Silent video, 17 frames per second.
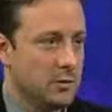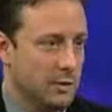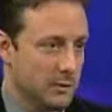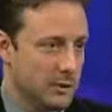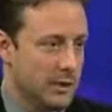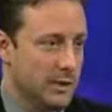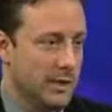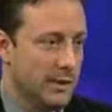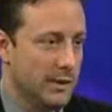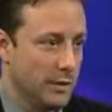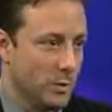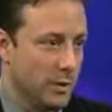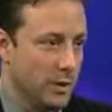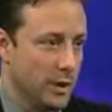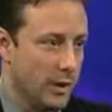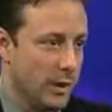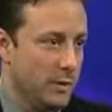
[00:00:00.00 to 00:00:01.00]
to get the
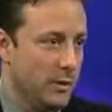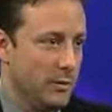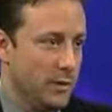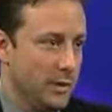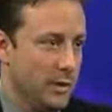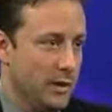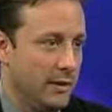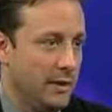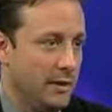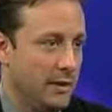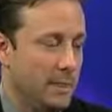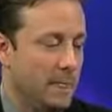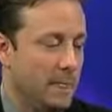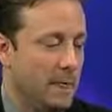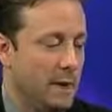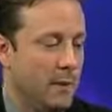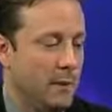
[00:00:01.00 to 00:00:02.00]
word out about Niagara,
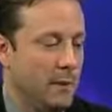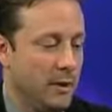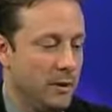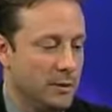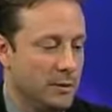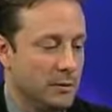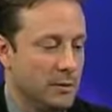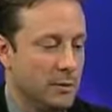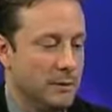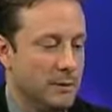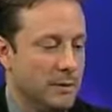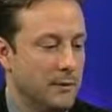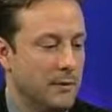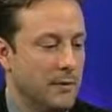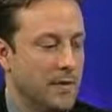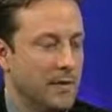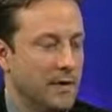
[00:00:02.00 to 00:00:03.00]
but also to
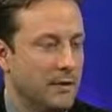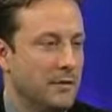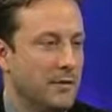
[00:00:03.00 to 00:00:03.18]
build that